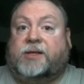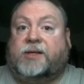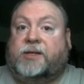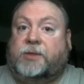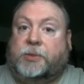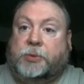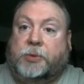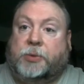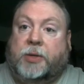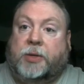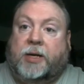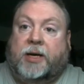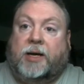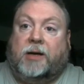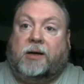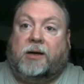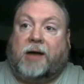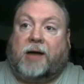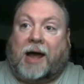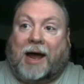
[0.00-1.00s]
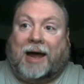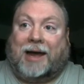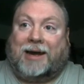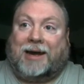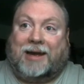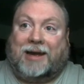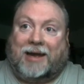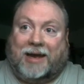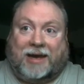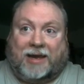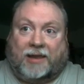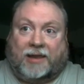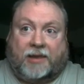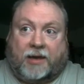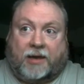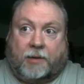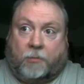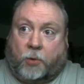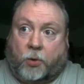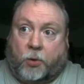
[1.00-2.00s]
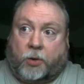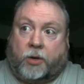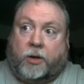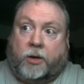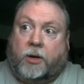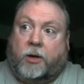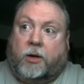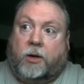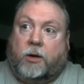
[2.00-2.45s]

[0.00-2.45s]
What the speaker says: to add anything more.